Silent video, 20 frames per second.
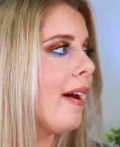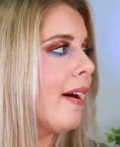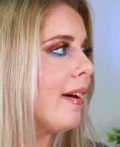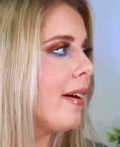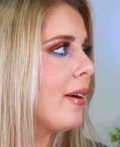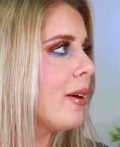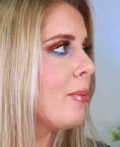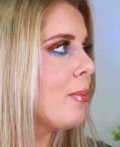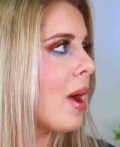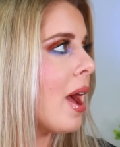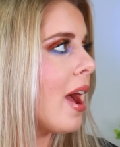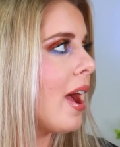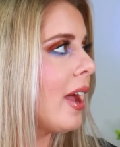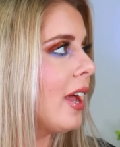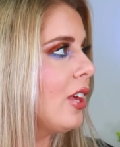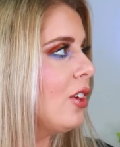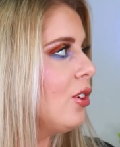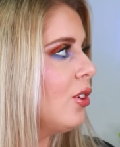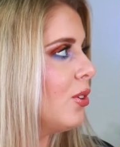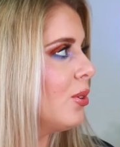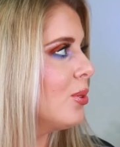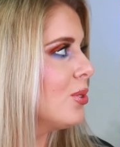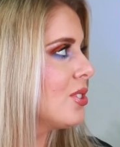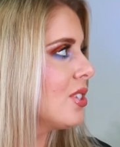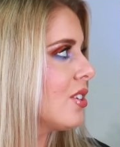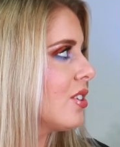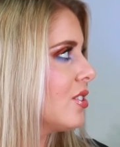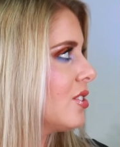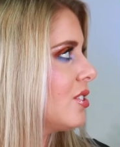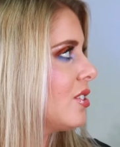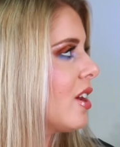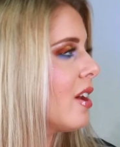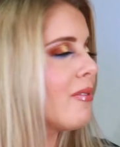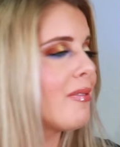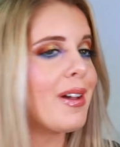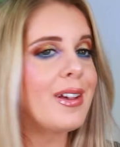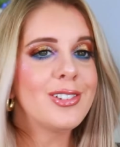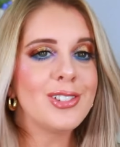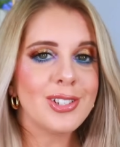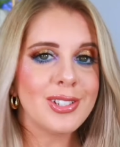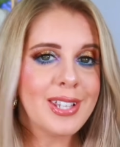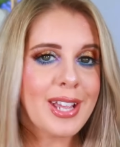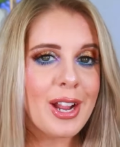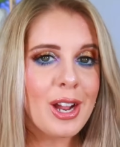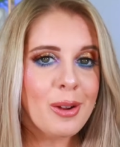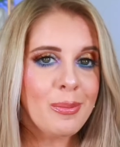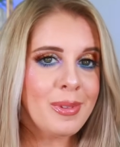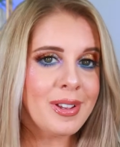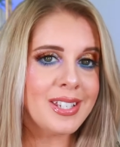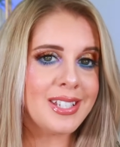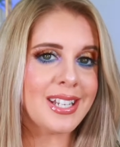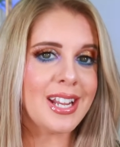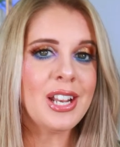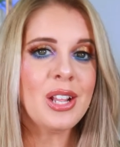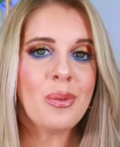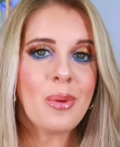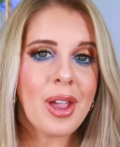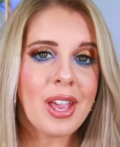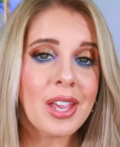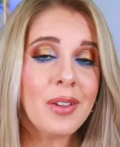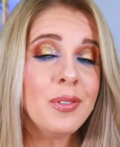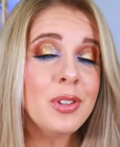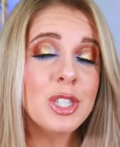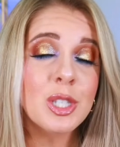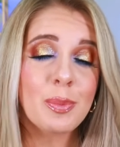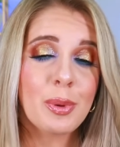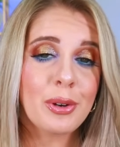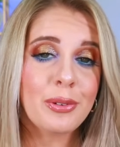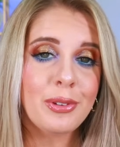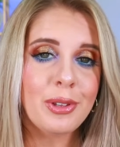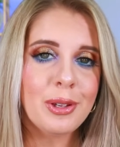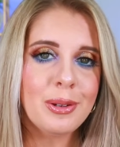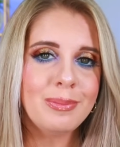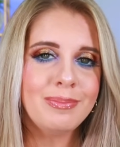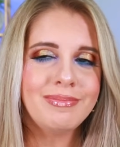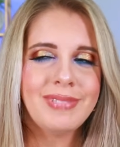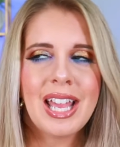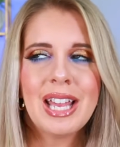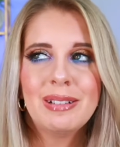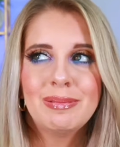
um, I use their stuff as just hair mist anyway. Even it's a perfume.